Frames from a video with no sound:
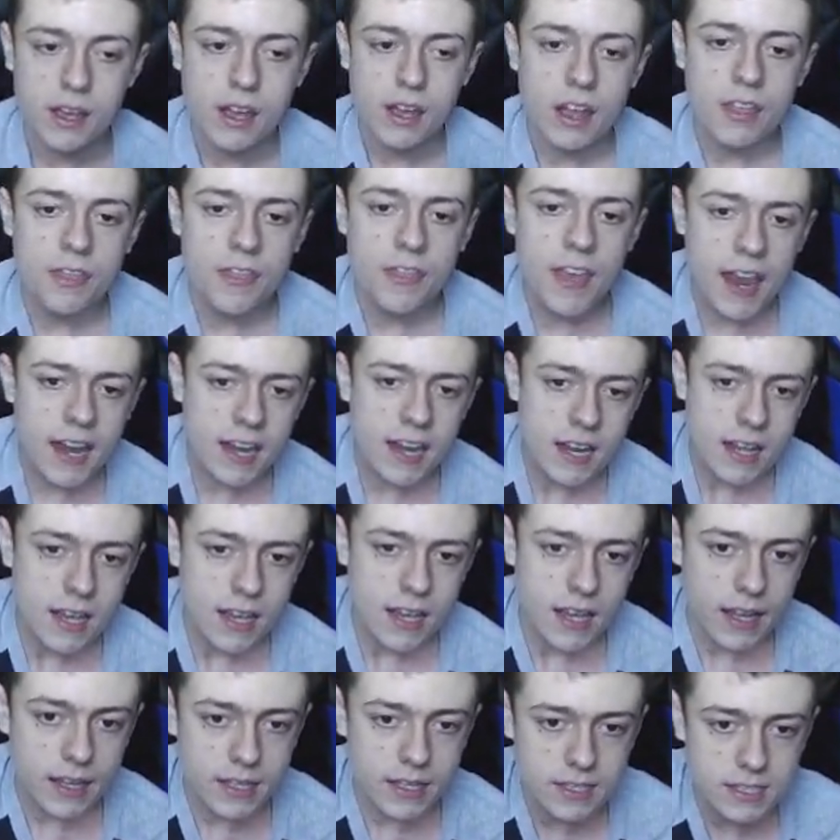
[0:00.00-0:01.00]
And then
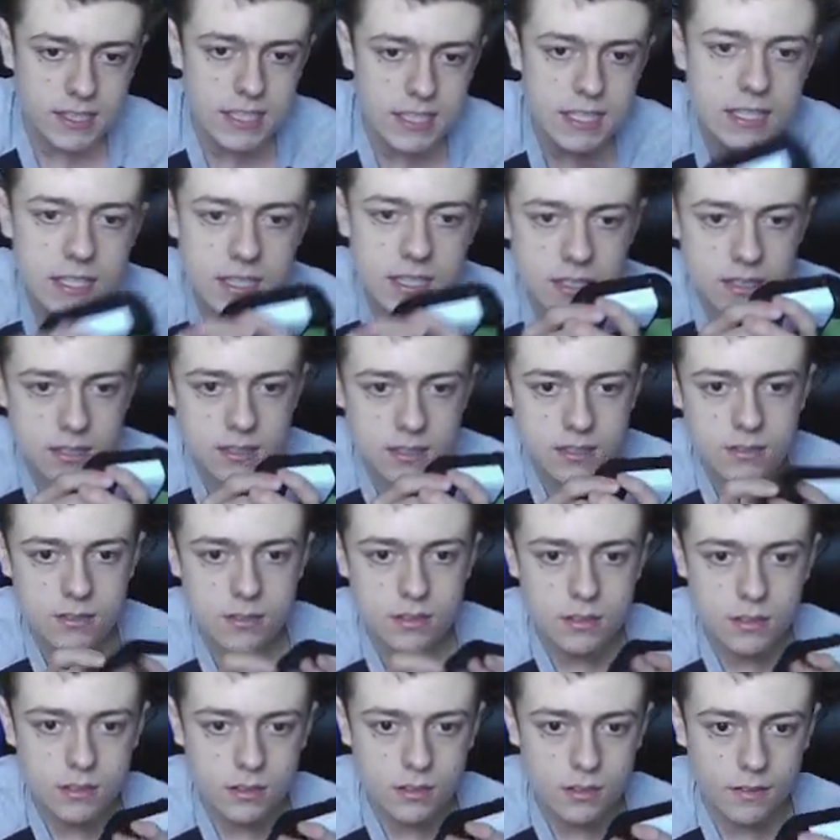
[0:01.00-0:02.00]
in Season
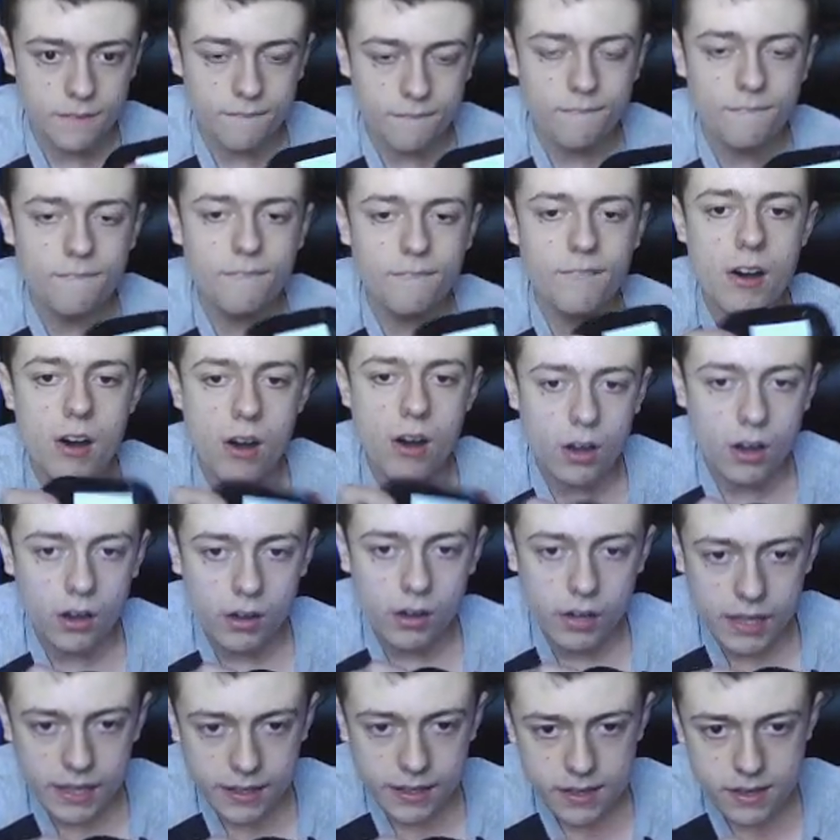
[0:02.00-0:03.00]

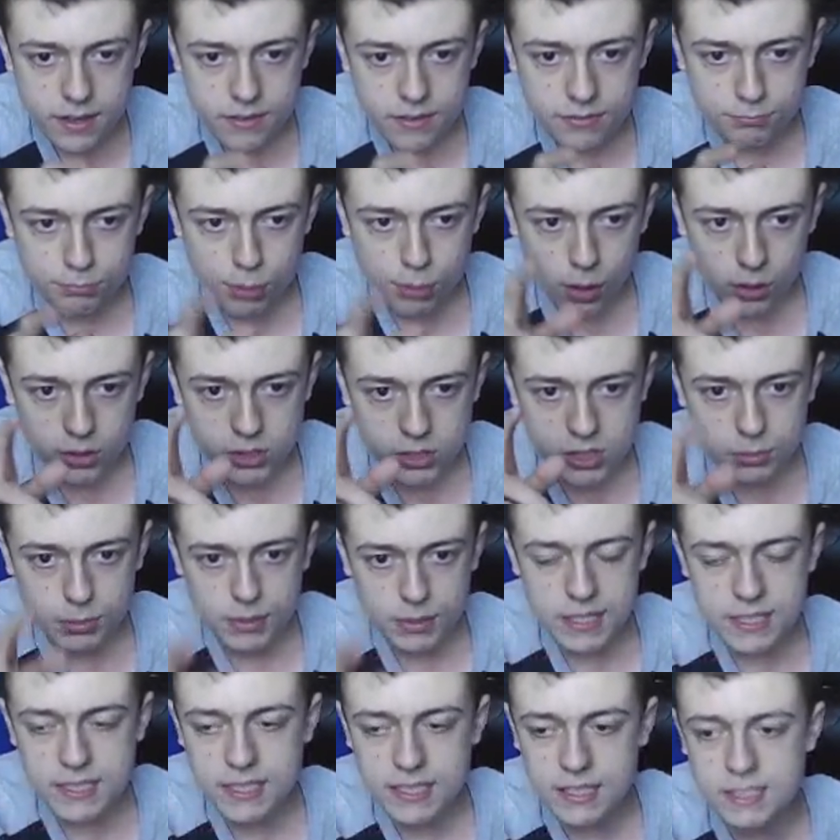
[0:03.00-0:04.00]
5,
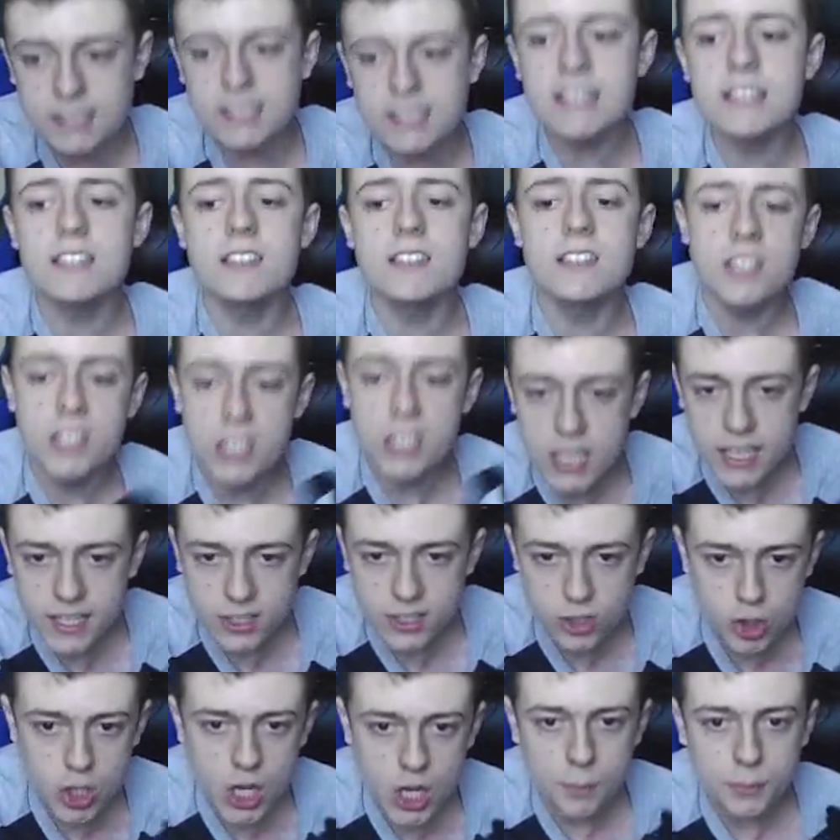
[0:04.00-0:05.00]
possibly 6, Season
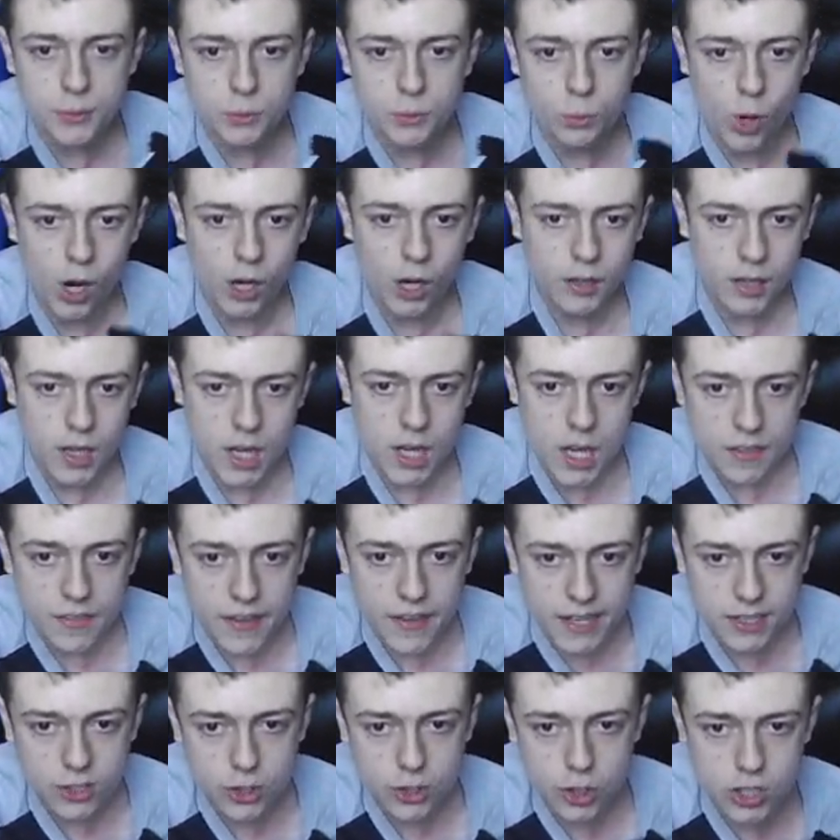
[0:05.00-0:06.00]
6, Chapter 1,
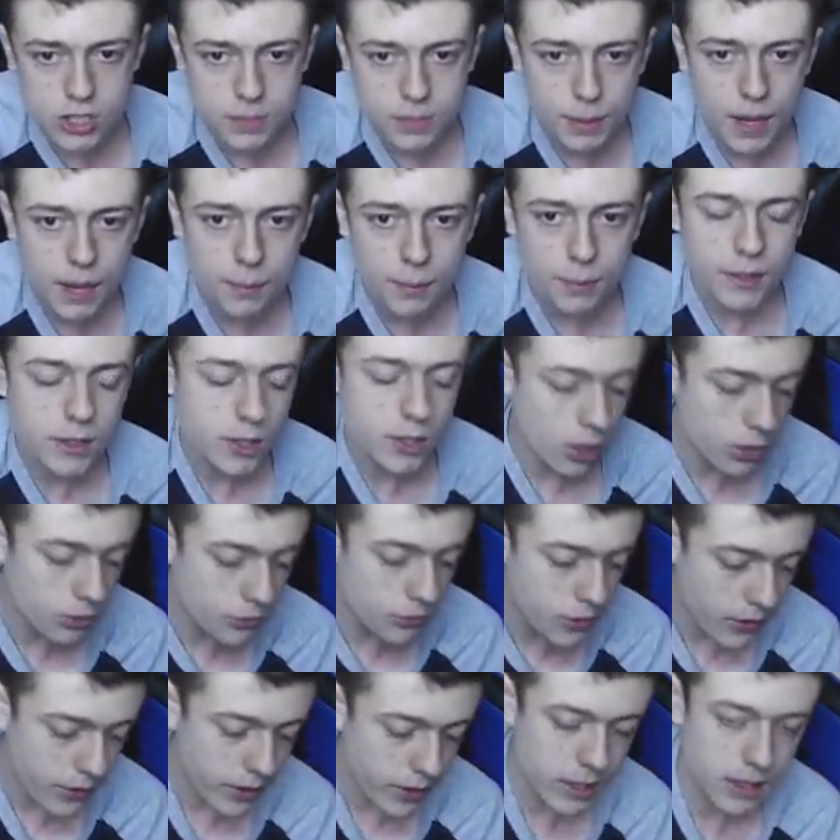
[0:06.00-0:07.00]
they introduced the purple and gold
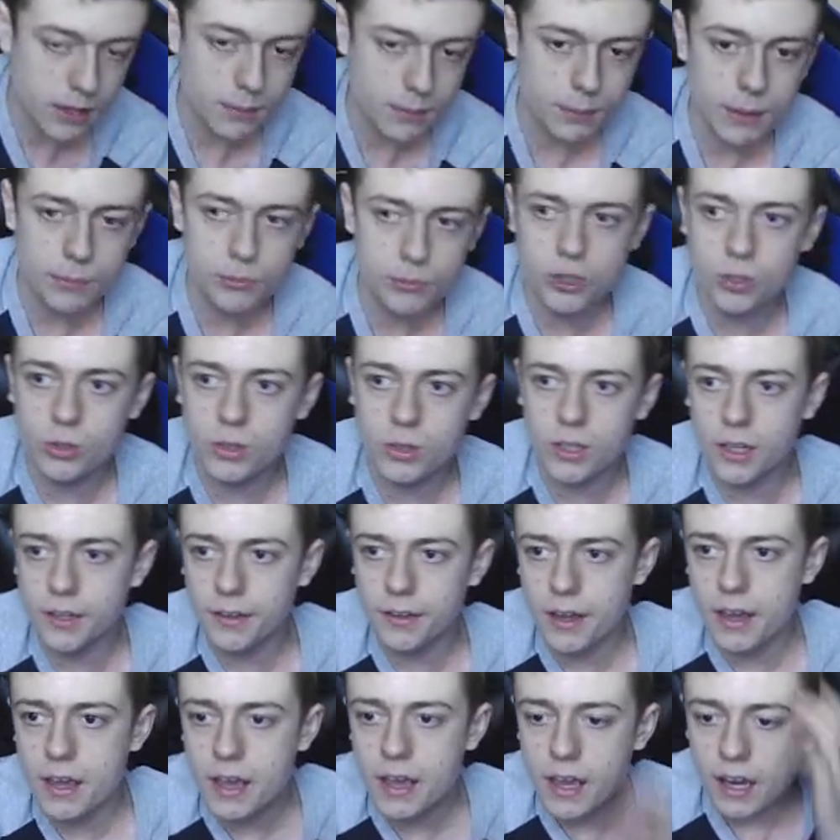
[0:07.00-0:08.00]
variant of the pump shotgun.
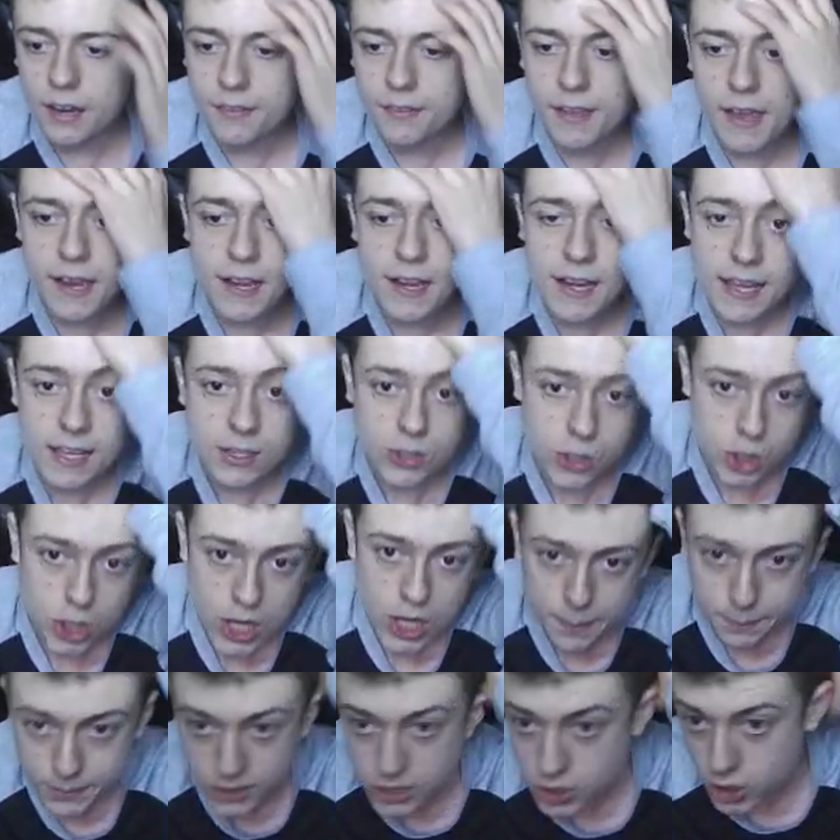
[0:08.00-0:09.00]
And then in
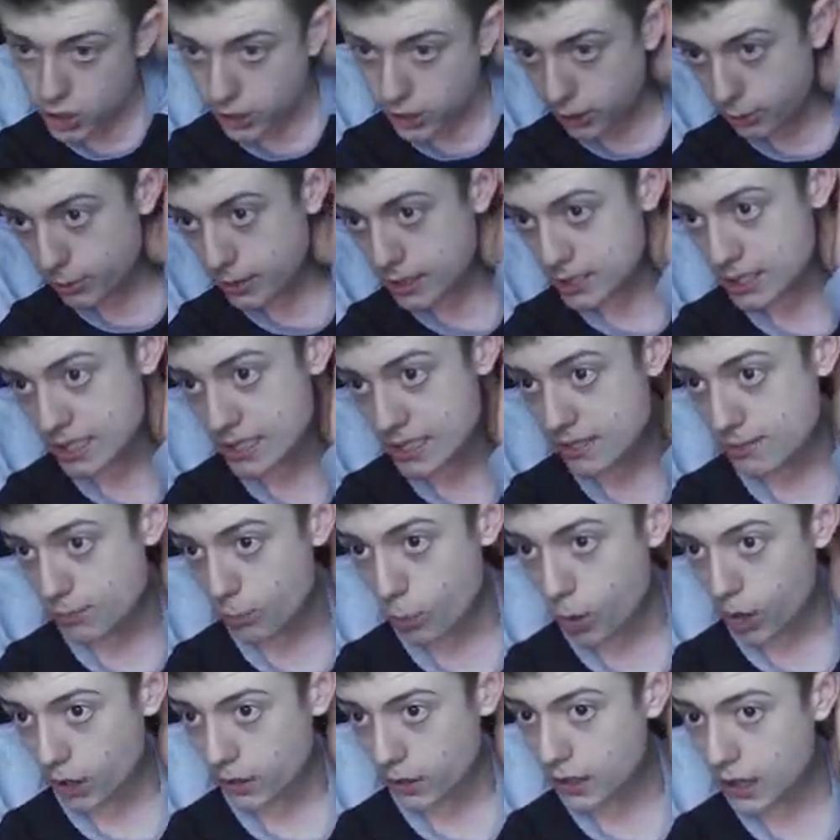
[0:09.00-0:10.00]
Chapter 2, Season
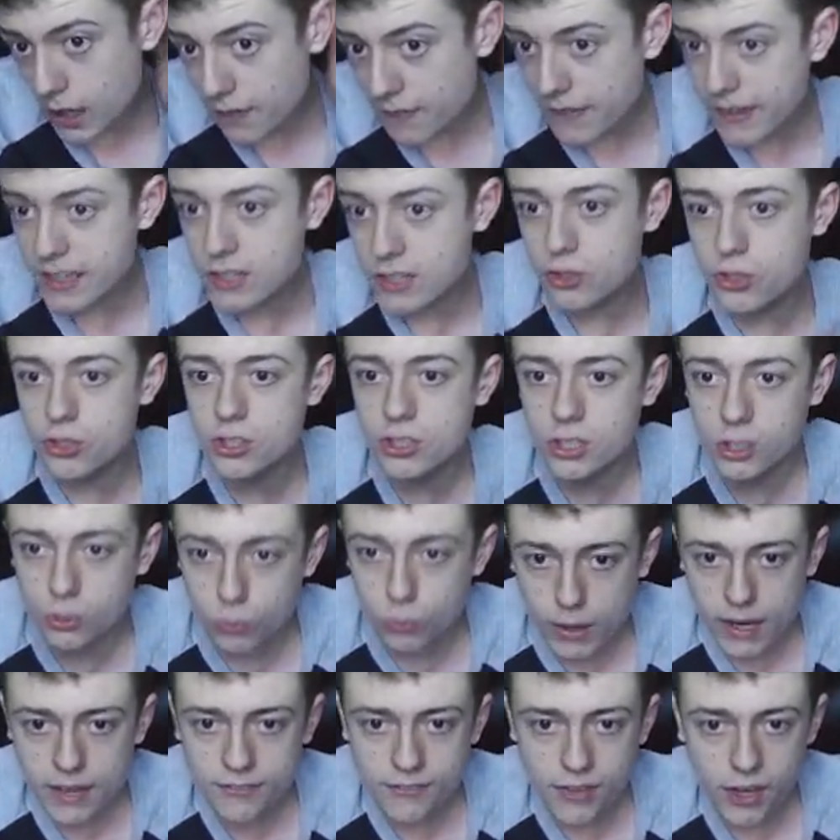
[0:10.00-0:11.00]
1, they introduced the
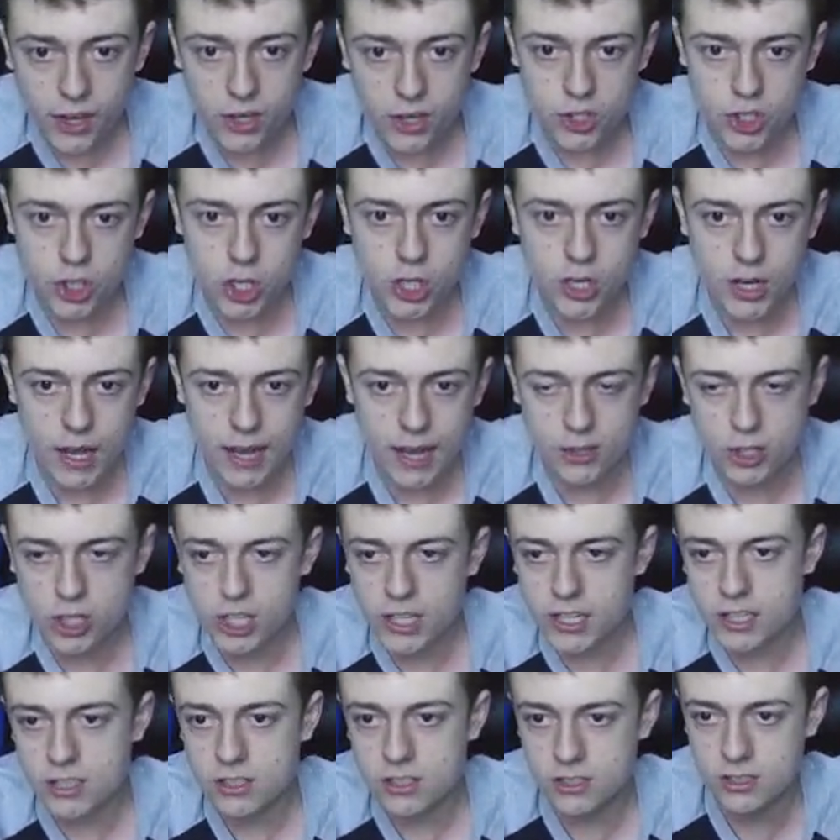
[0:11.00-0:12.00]
grey version and
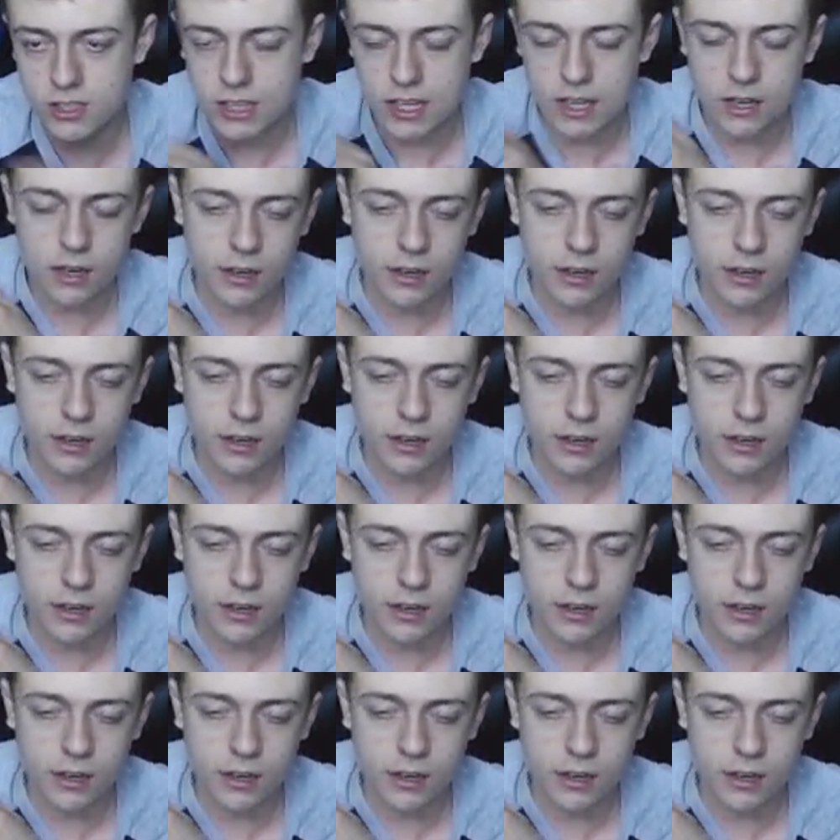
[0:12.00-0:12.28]
changed the